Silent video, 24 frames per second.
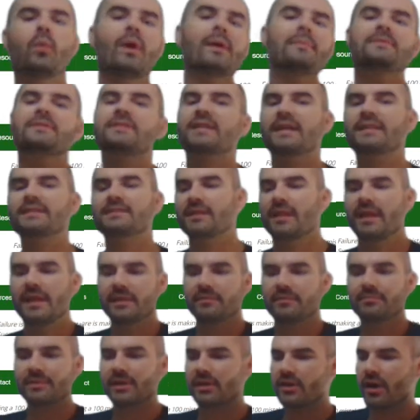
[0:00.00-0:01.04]
Websites
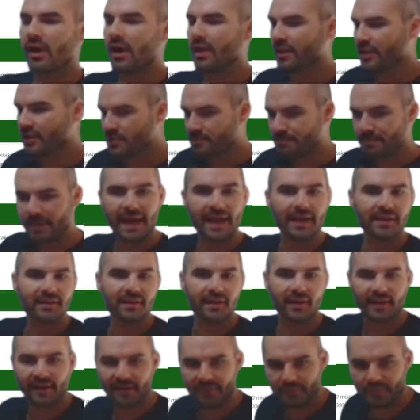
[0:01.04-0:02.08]
like the College
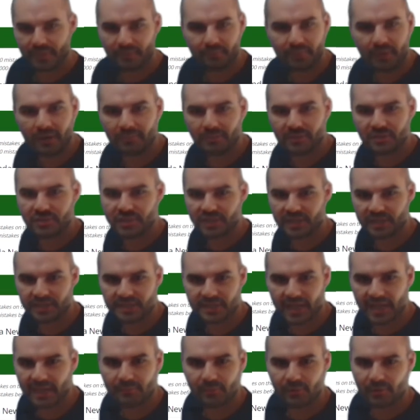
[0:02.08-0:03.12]
Panda have been publishing
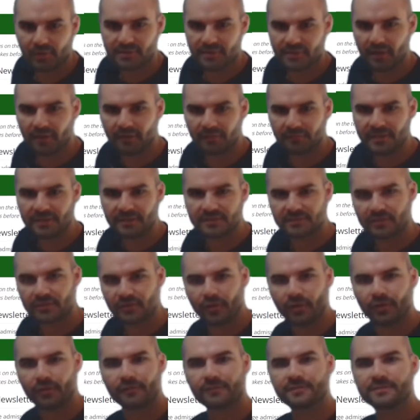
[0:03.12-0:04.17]
tables of these
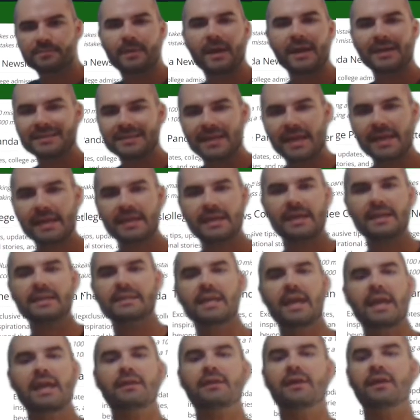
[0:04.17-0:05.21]
curves by taking
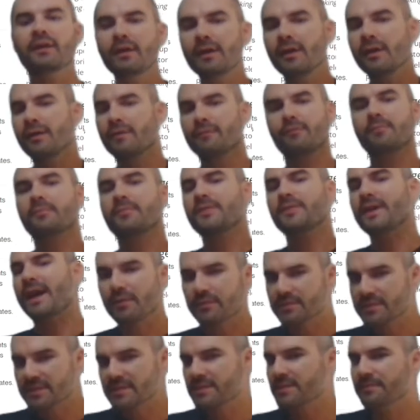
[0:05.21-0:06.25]
data from
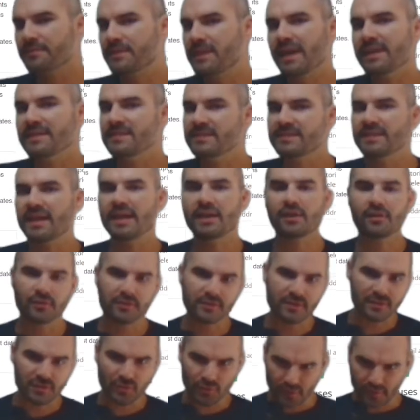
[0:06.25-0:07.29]
thousands of test takers
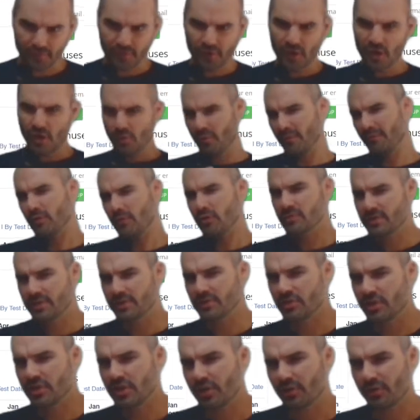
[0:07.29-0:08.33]
and sort of reverse
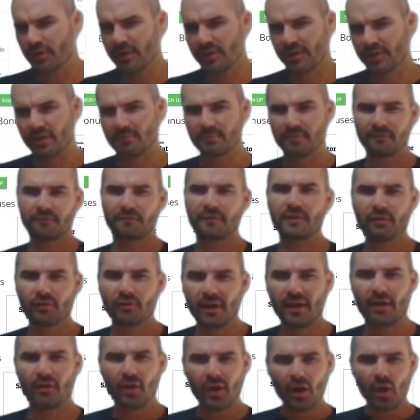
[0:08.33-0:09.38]
engineering them to figure
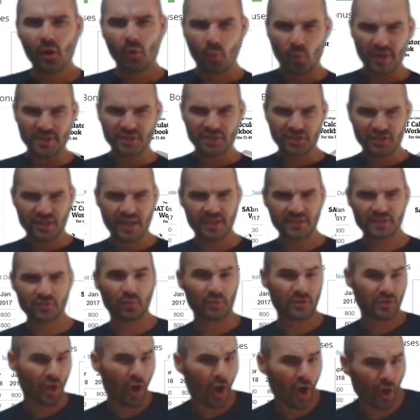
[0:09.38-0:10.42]
out which test
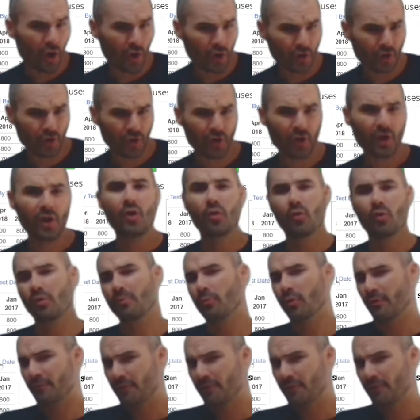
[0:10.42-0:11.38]
was harder or more